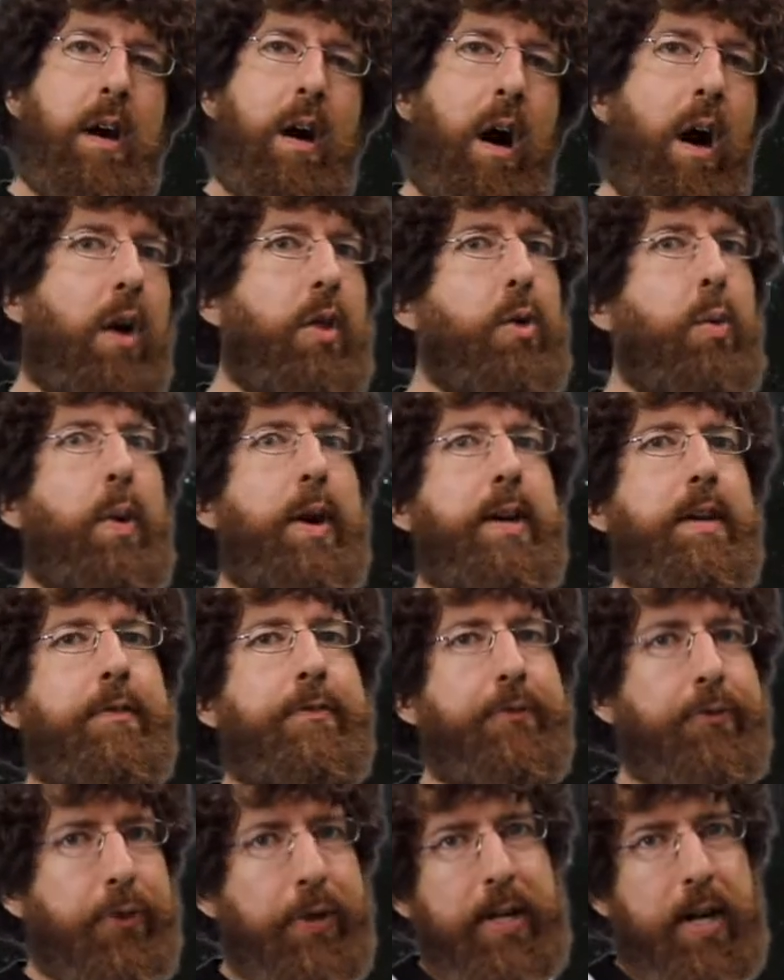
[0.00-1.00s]
all the way to
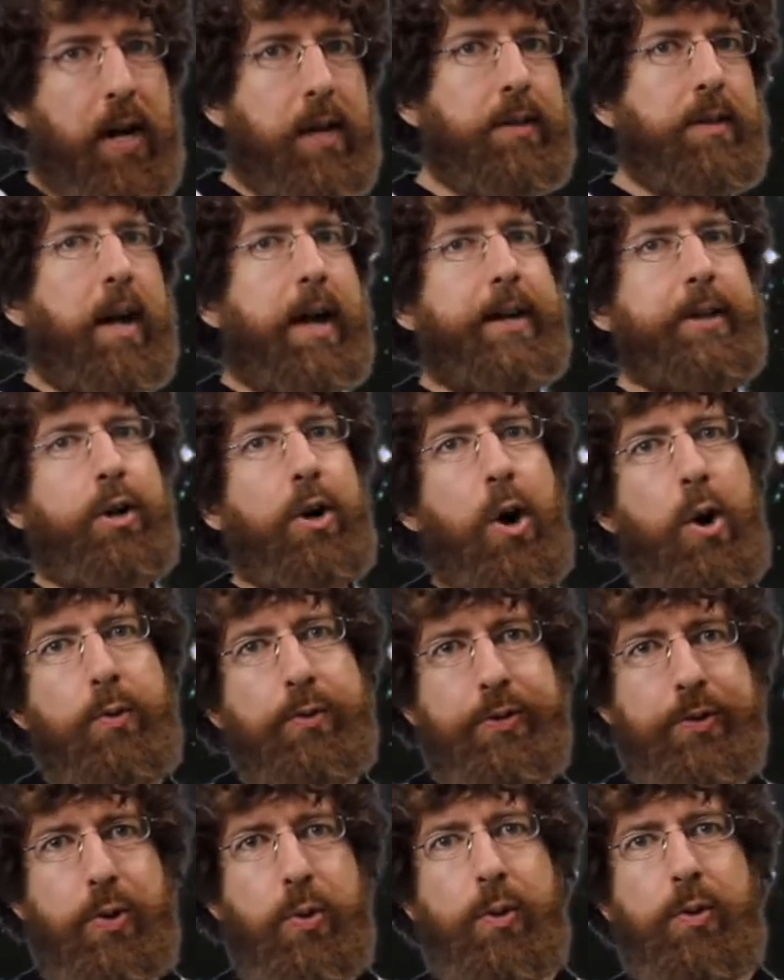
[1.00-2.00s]
free online
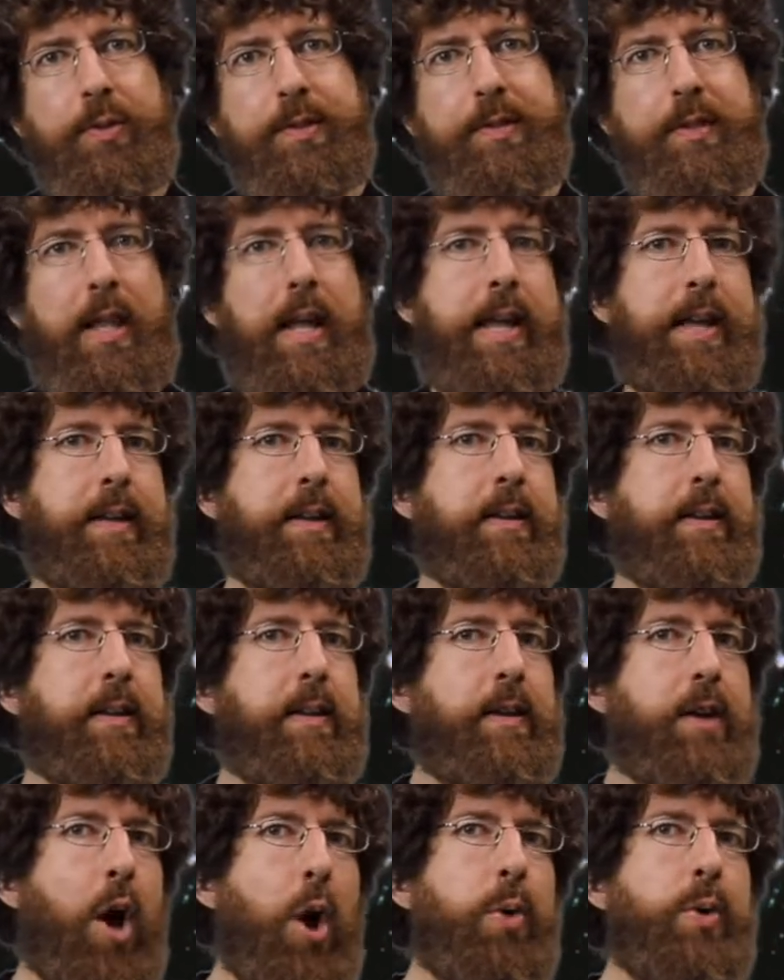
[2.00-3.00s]
code schools like
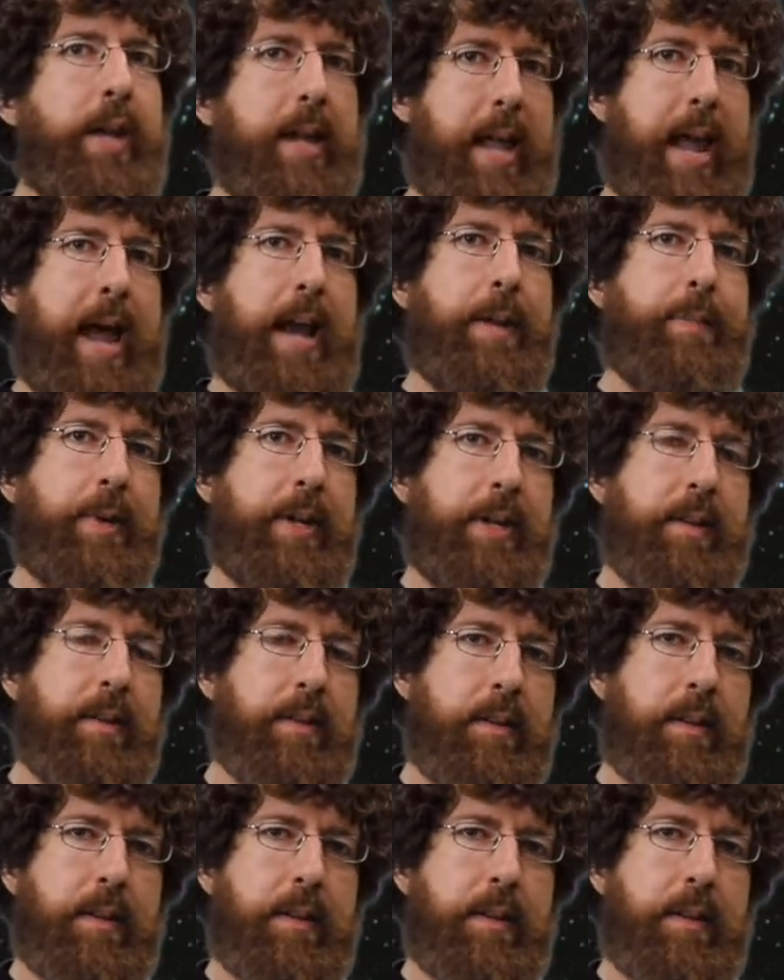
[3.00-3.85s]
Code Academy.